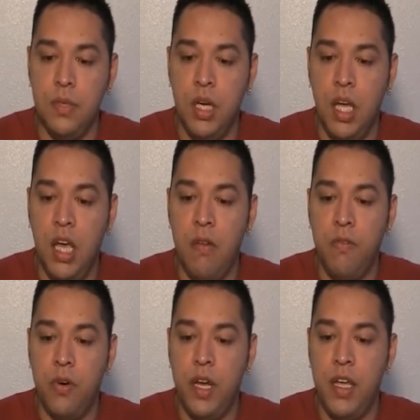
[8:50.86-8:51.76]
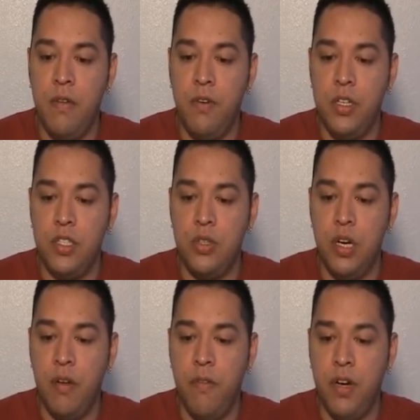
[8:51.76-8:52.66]
And for inverse
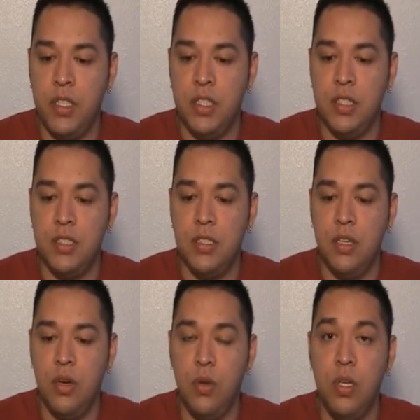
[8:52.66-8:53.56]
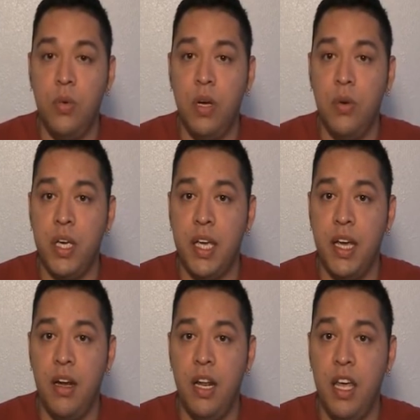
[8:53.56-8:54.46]
trig functions, the only way we can
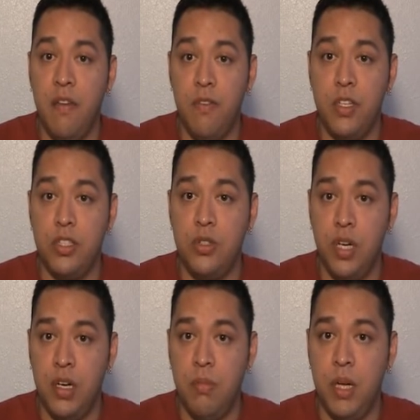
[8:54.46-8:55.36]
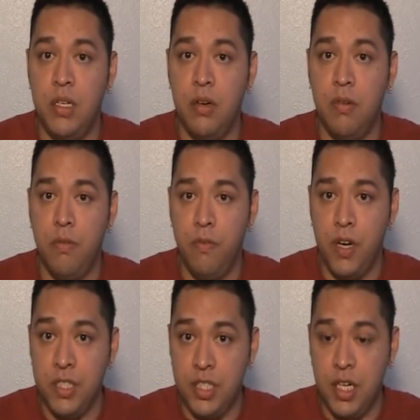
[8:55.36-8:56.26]
get an inverse trigonometric
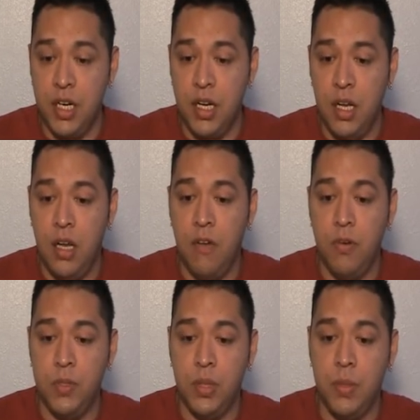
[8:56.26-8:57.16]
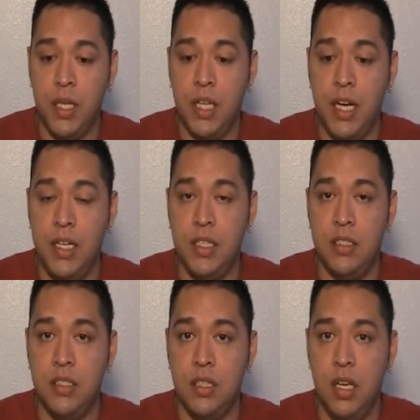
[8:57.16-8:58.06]
function from something that
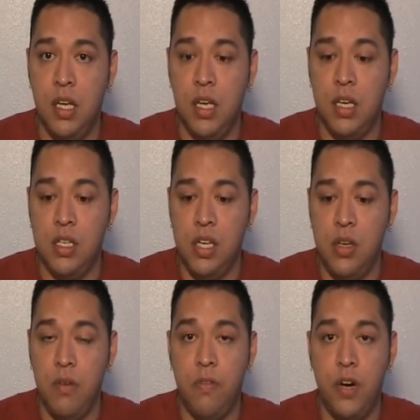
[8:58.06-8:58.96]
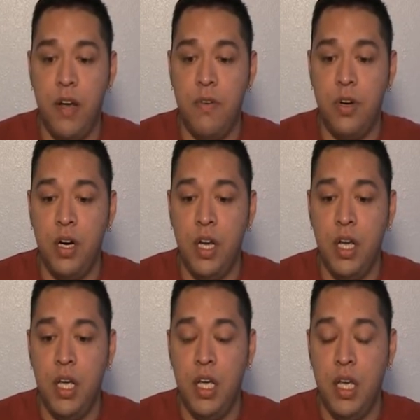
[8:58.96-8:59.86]
is continuing forever
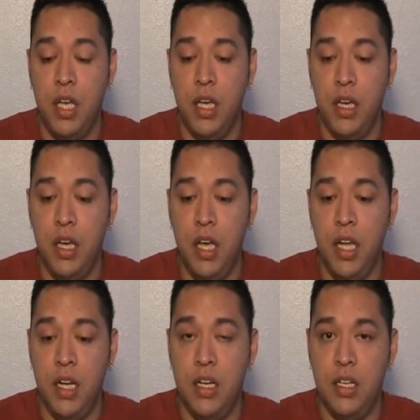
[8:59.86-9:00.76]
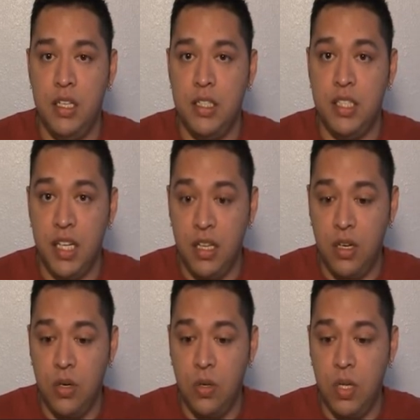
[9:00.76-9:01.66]
and
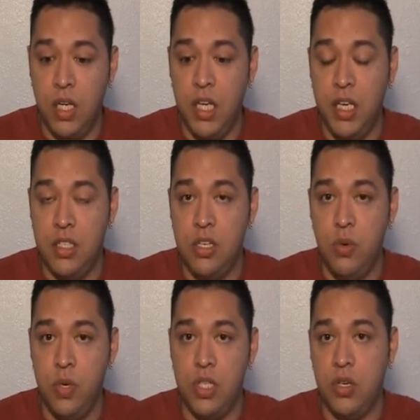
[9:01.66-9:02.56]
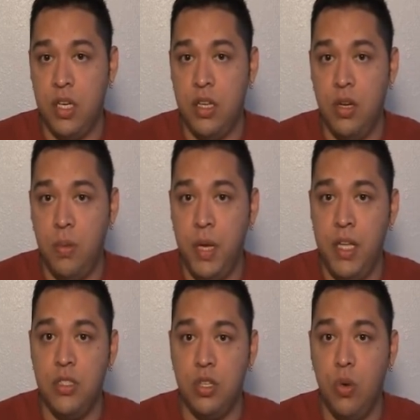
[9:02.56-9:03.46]
cyclical is to restrict the
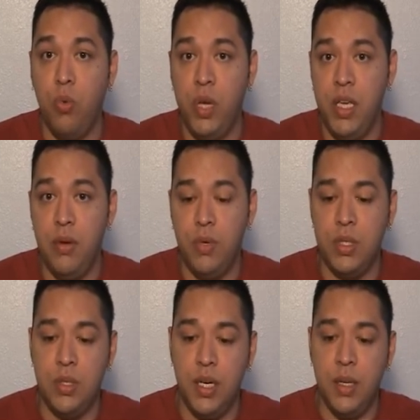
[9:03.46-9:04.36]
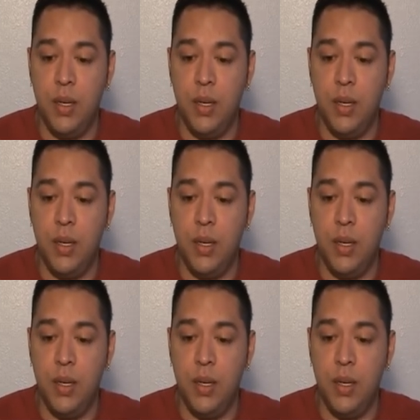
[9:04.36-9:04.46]
domain. So we restrict the